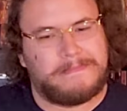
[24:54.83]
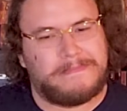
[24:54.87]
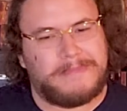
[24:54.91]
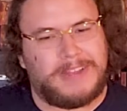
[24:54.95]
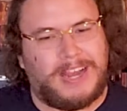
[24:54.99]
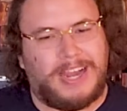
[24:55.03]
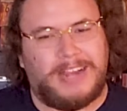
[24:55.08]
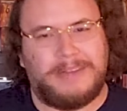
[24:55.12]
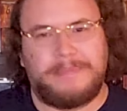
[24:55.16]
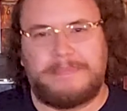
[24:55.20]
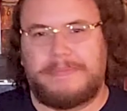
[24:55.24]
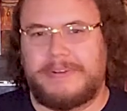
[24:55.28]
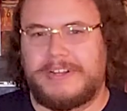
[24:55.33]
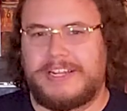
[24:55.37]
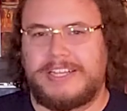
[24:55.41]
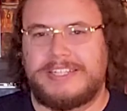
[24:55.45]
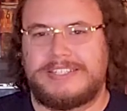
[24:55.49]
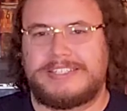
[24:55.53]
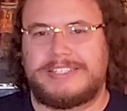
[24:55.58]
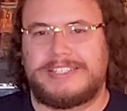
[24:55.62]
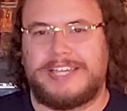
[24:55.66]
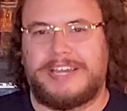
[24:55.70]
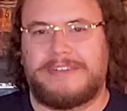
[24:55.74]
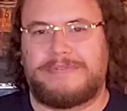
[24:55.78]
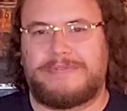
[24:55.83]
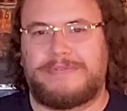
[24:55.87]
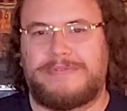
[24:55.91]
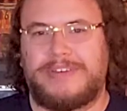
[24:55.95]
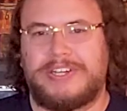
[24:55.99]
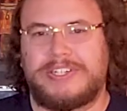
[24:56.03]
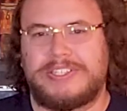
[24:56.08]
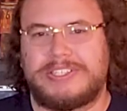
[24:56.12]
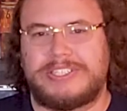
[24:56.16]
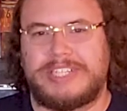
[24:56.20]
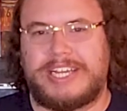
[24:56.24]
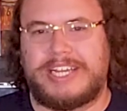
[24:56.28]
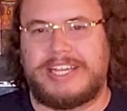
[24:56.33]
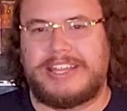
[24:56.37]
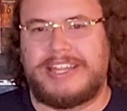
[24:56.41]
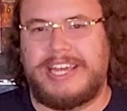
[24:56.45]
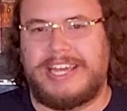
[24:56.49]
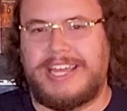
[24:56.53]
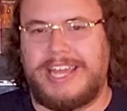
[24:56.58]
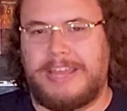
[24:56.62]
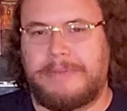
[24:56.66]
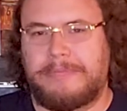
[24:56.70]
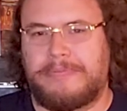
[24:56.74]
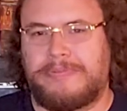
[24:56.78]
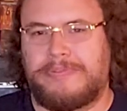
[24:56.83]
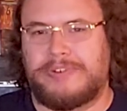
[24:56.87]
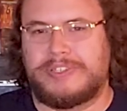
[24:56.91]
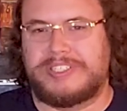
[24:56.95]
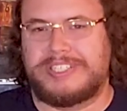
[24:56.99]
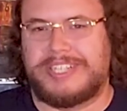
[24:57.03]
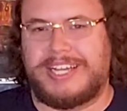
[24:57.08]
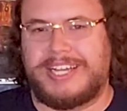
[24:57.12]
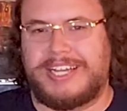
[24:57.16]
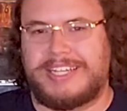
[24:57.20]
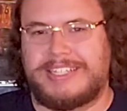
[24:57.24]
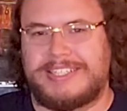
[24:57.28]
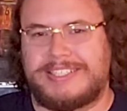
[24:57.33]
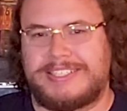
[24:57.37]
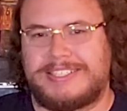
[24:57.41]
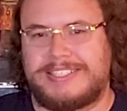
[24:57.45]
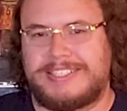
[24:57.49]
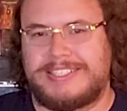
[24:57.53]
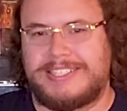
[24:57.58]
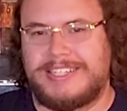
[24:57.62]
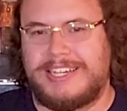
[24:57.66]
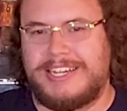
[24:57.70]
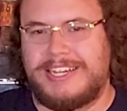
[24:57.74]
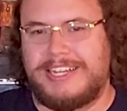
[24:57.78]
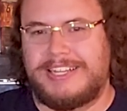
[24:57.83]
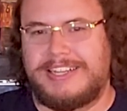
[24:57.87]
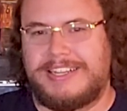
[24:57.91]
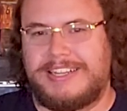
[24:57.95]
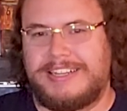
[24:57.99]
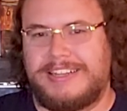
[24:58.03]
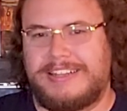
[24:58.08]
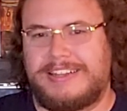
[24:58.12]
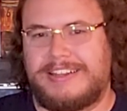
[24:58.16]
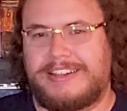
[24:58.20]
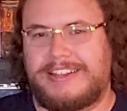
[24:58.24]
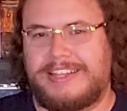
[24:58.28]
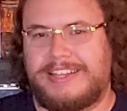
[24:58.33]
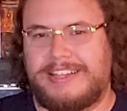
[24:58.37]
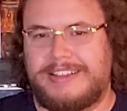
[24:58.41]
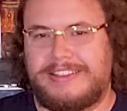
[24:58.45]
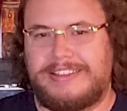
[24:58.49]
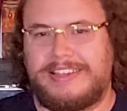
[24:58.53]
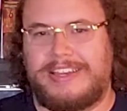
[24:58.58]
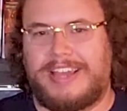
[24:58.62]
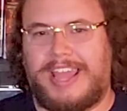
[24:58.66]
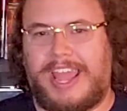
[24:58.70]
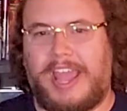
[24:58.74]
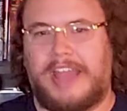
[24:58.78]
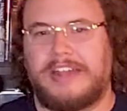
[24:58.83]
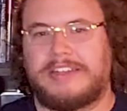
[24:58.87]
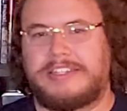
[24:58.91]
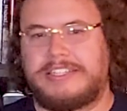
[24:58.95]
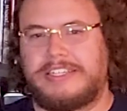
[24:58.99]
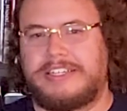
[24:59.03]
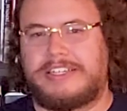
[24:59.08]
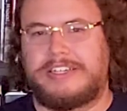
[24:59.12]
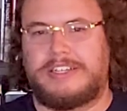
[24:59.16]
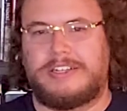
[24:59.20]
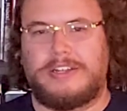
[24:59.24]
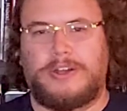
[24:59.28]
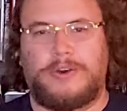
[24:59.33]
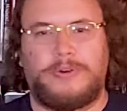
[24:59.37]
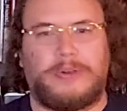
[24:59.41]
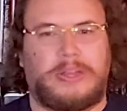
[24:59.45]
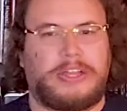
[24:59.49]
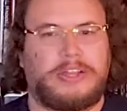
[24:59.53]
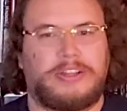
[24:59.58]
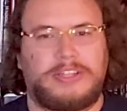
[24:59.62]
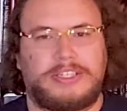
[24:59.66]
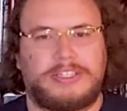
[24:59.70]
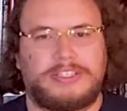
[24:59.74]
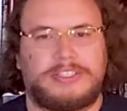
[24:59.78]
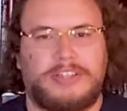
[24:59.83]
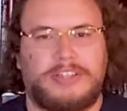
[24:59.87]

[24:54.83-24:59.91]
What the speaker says: But it feels like they emphasized the anti-colonialist